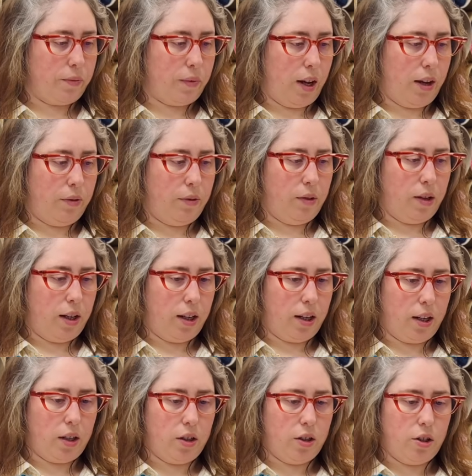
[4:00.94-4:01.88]
I feel like
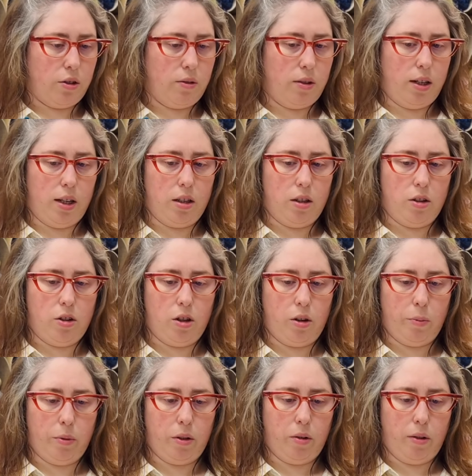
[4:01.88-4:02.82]
I could do a neater
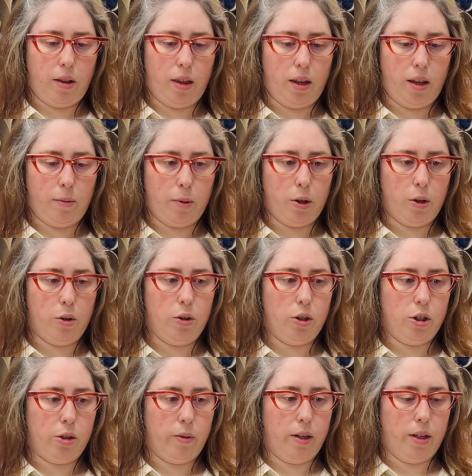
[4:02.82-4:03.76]
job. So I think I'm going to
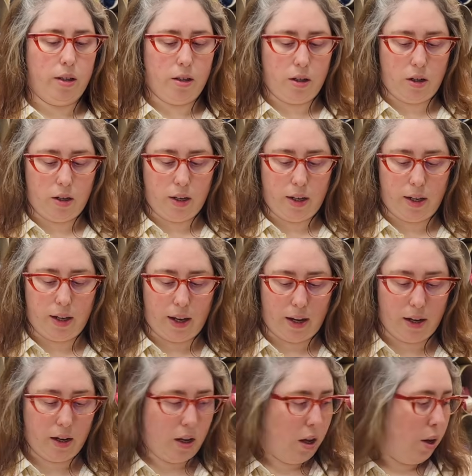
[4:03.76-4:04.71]
undo it and start it again.